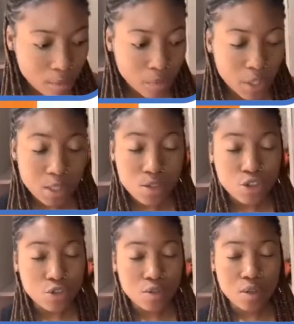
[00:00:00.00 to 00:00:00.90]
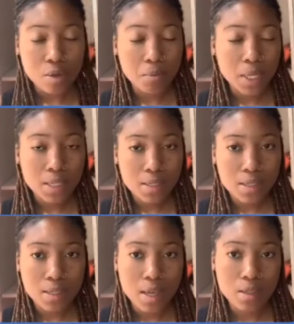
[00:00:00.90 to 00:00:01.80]
This is due to the
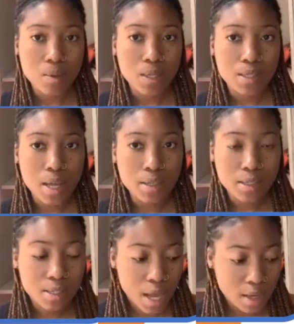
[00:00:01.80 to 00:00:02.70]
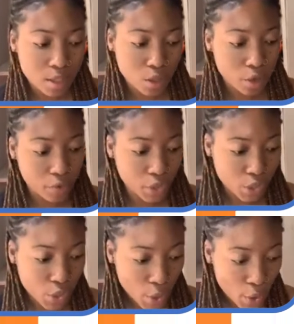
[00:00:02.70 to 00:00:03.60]
complexity as well as the understanding of the
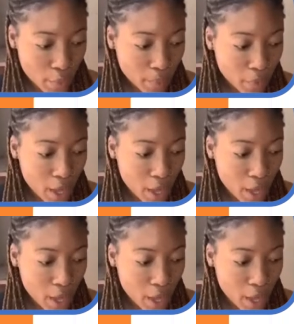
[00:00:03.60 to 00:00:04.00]
term,